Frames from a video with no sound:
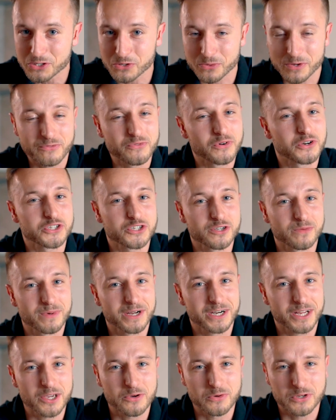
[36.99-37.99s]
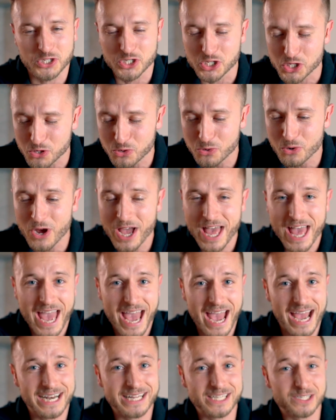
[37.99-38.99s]
So if you're somebody who is new
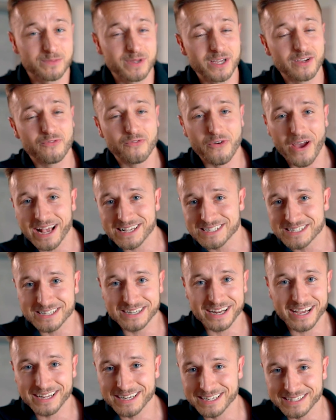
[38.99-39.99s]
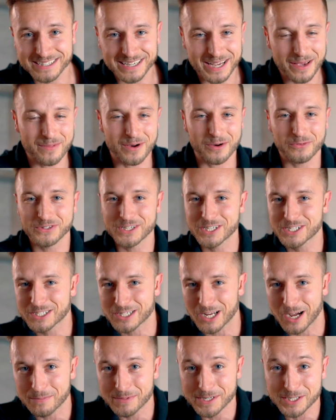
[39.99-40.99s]
and is being fascinated about these
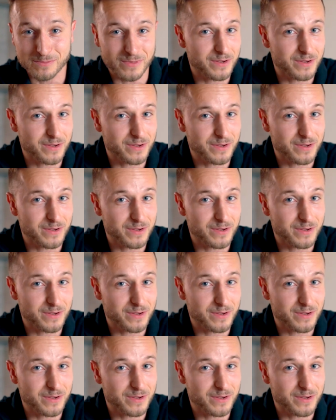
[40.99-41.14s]
topics,